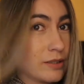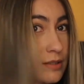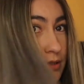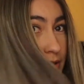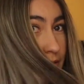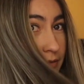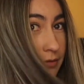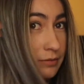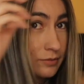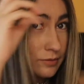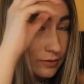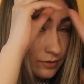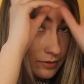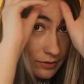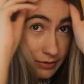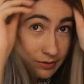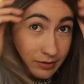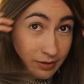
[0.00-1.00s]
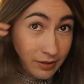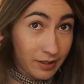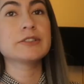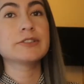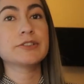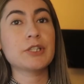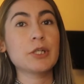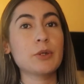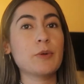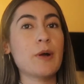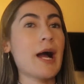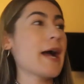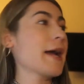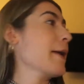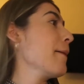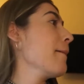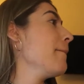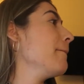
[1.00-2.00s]
So I
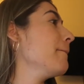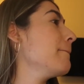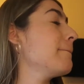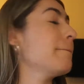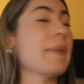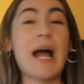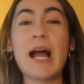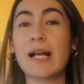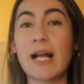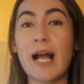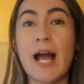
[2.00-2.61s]
am back.